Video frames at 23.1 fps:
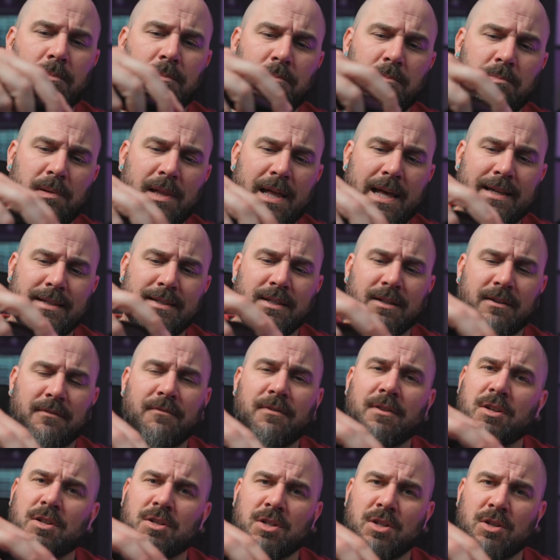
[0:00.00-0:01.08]
plastic
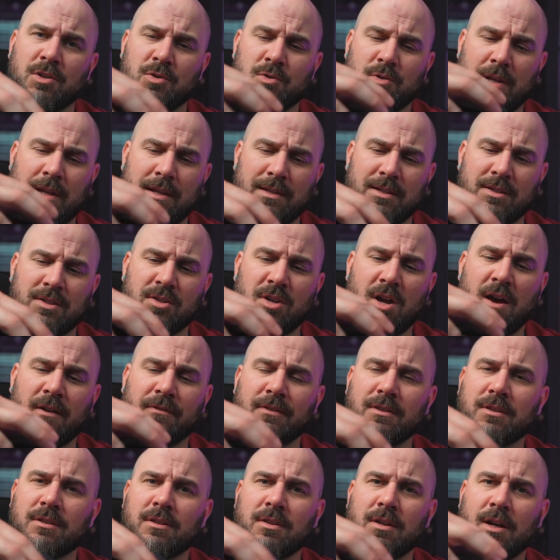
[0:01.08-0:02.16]
finish here is that
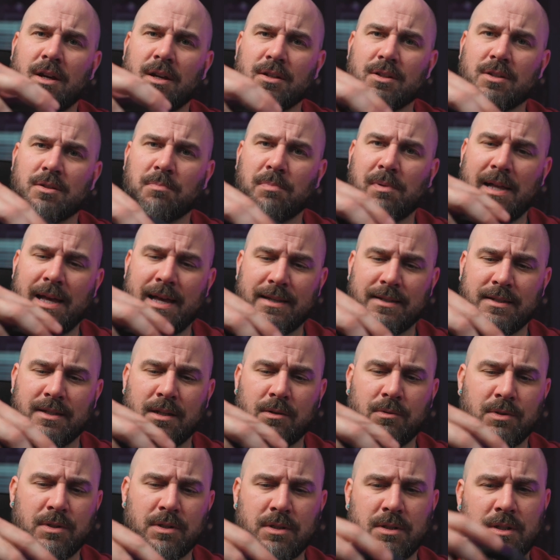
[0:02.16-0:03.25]
soft touch
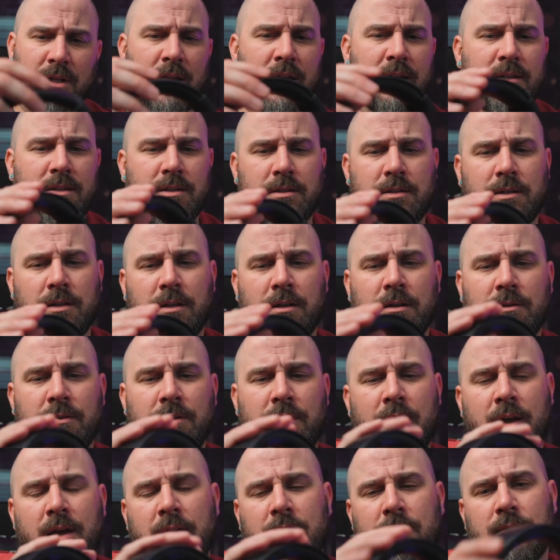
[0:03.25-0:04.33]
plastic, which is nice. Dig on
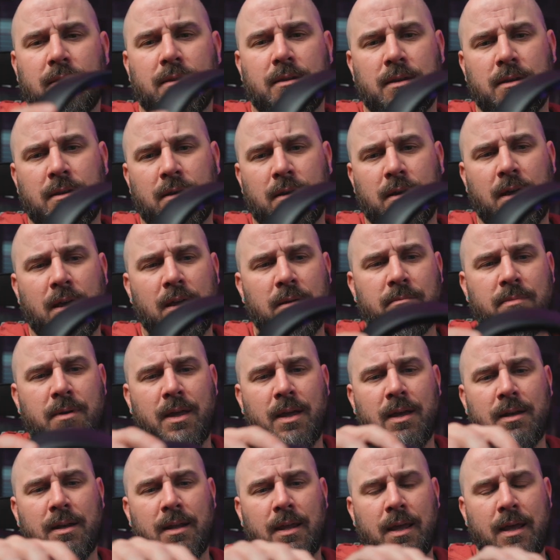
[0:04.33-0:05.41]
that. The
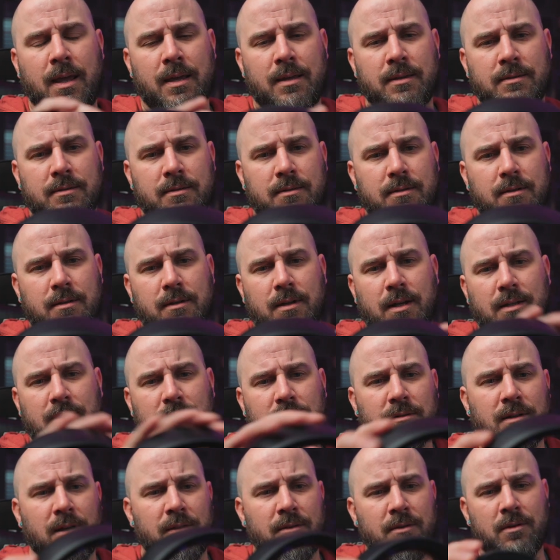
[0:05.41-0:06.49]
headband has a nice
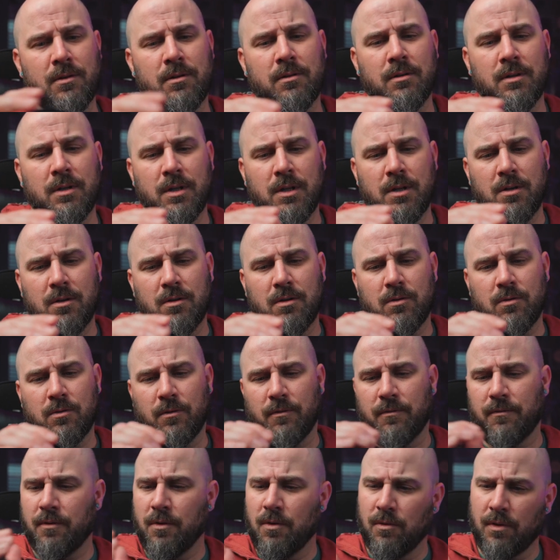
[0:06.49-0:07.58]
leather or
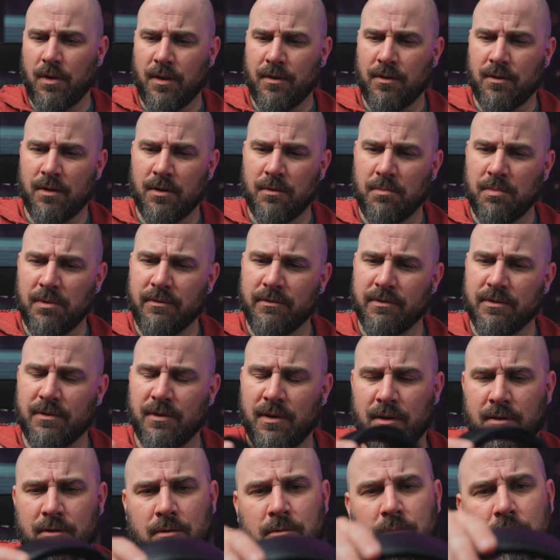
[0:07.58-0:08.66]
faux leather, I believe it's
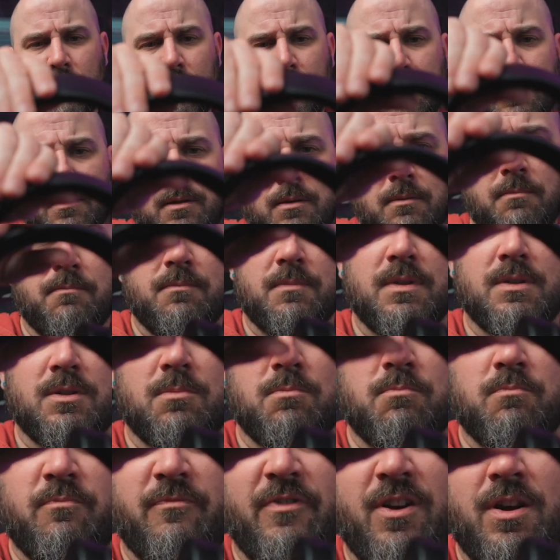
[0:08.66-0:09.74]
leather, and then the
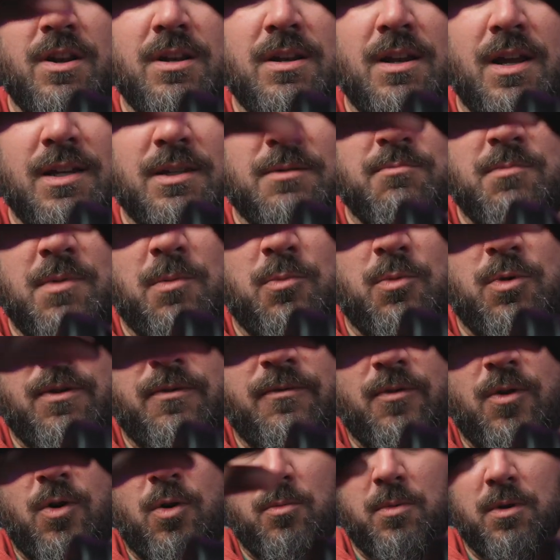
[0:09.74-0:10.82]
very nice memory
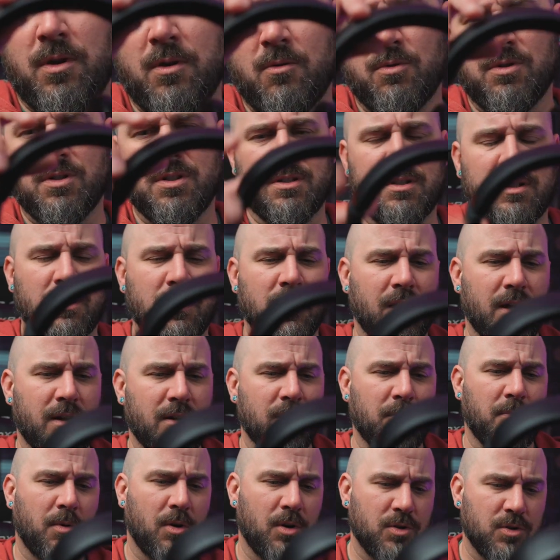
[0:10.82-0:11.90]
foam here, which is a kind of
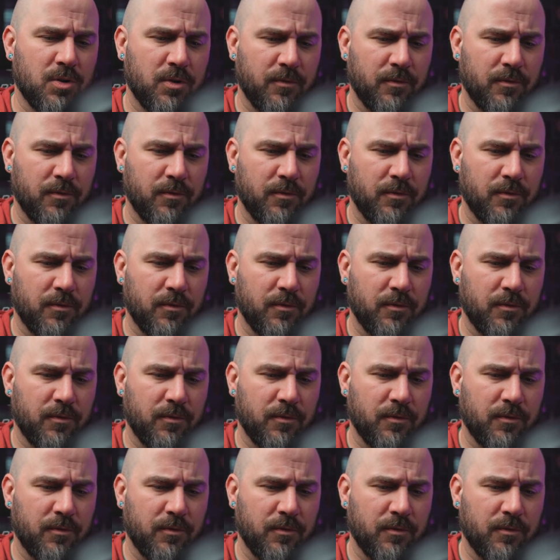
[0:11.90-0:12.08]
departure